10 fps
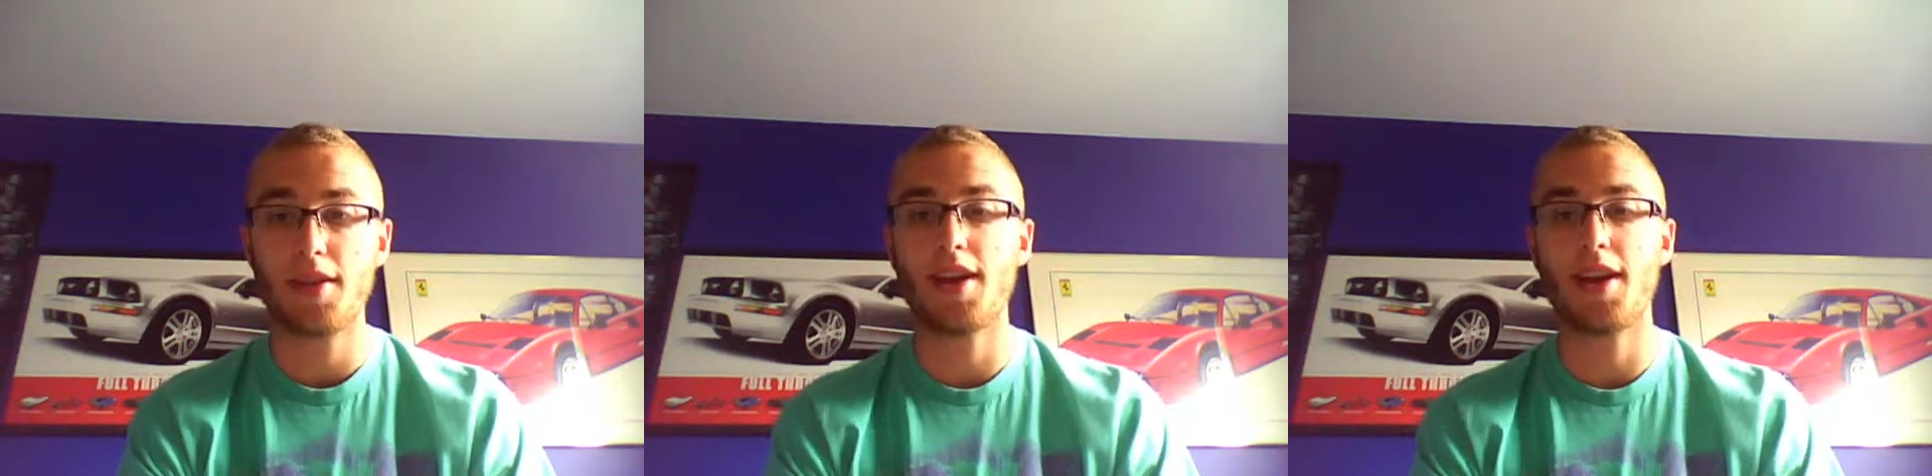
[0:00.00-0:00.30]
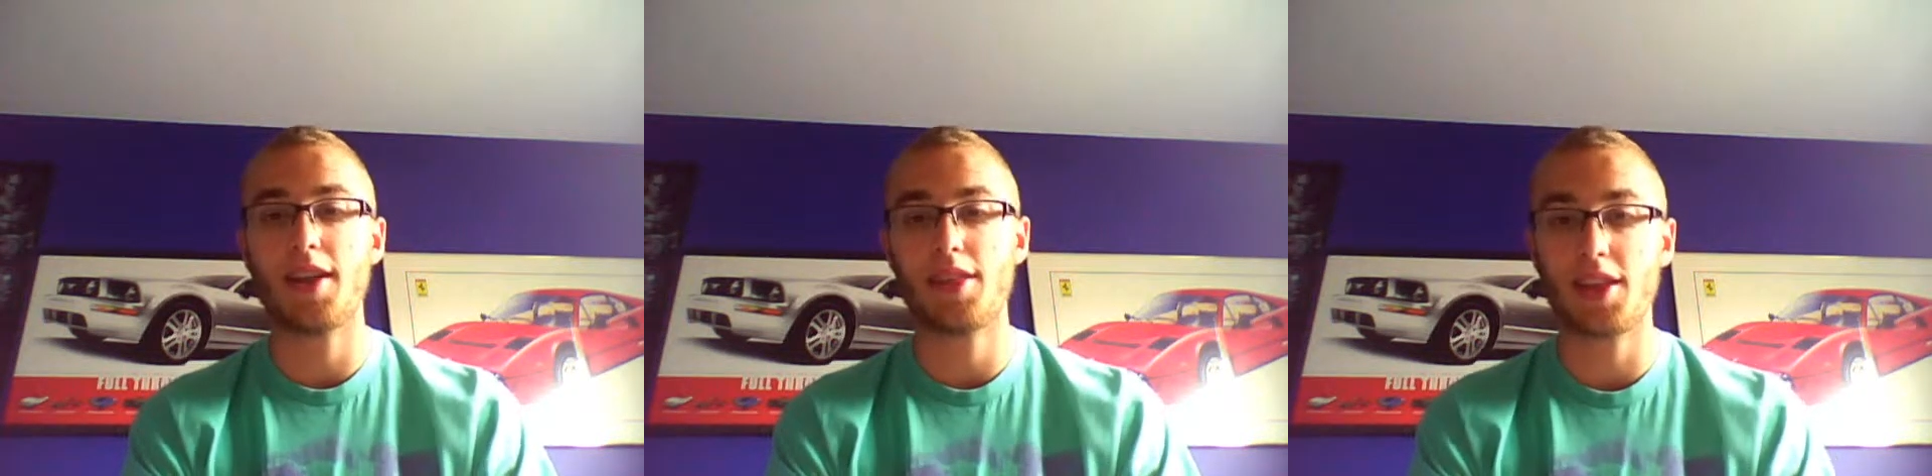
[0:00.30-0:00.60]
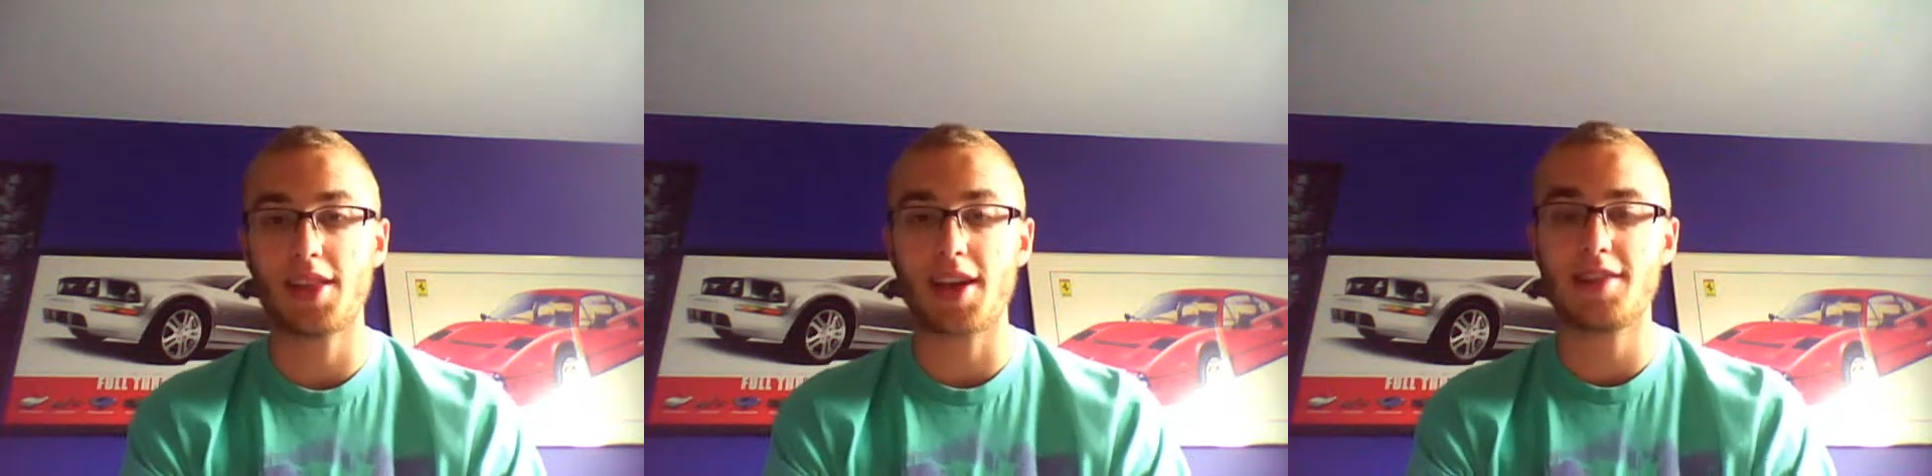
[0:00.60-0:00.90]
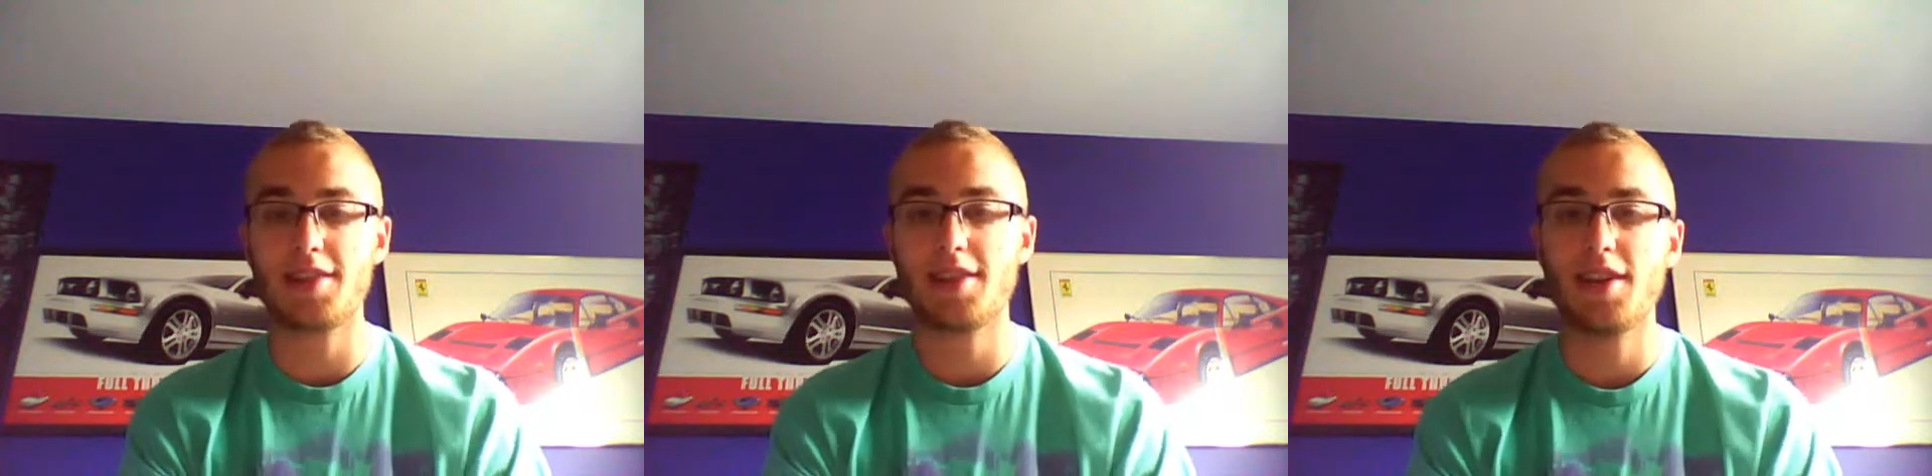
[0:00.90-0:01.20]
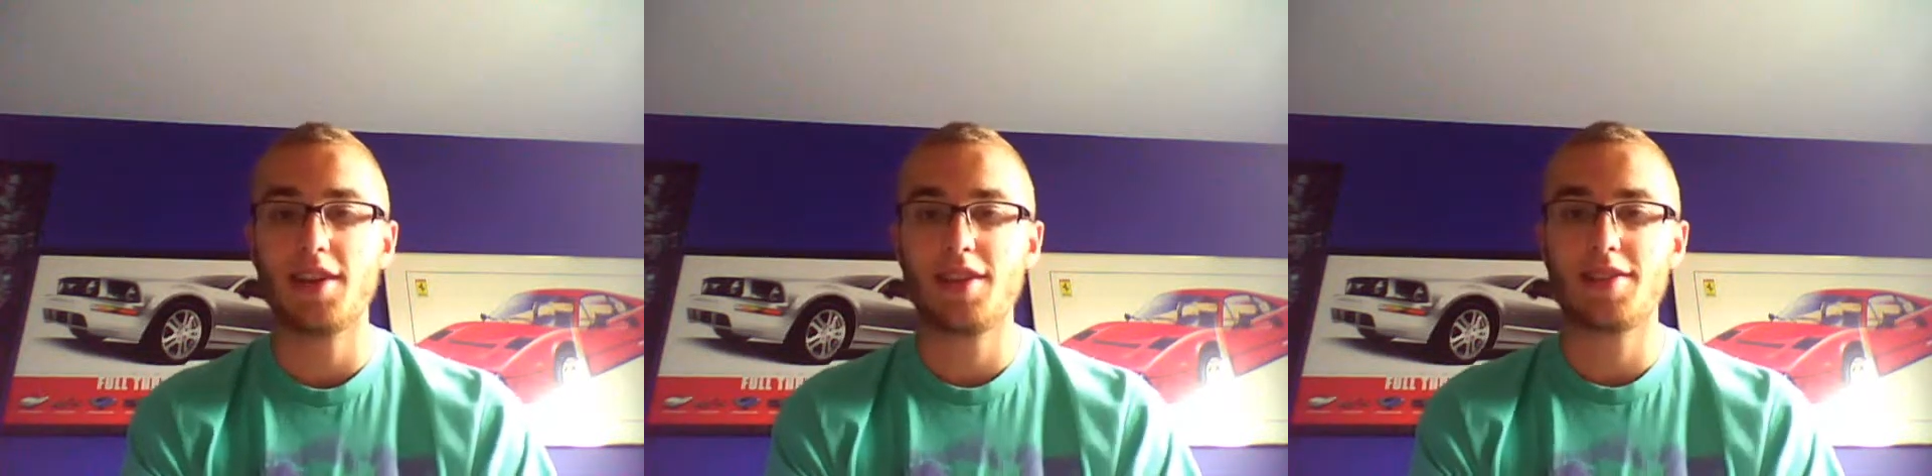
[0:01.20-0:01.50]
And I think that's
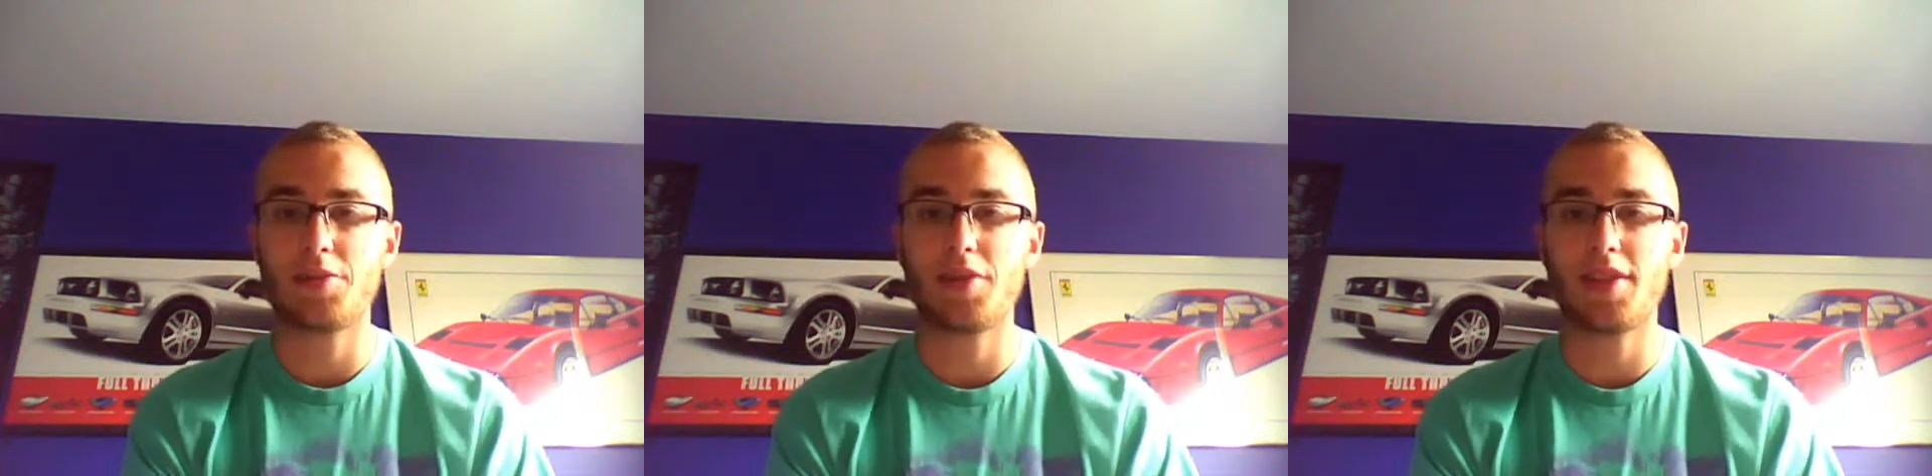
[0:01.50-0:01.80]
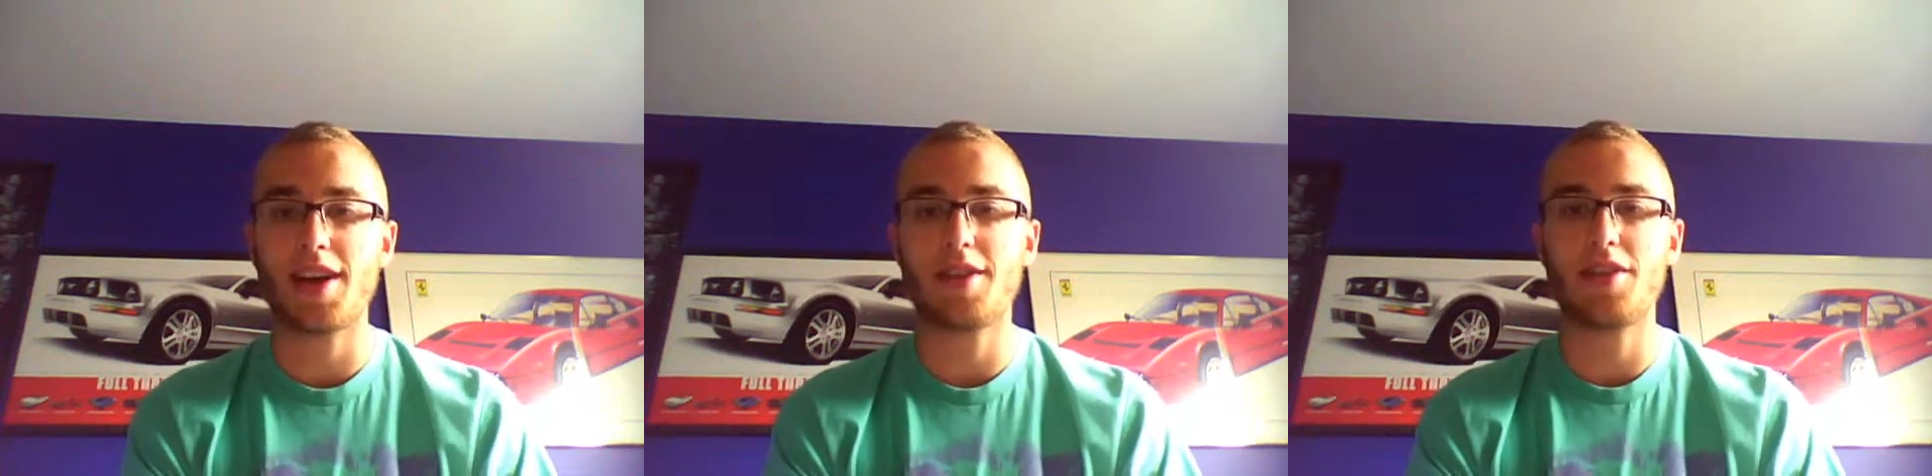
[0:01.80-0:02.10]
something that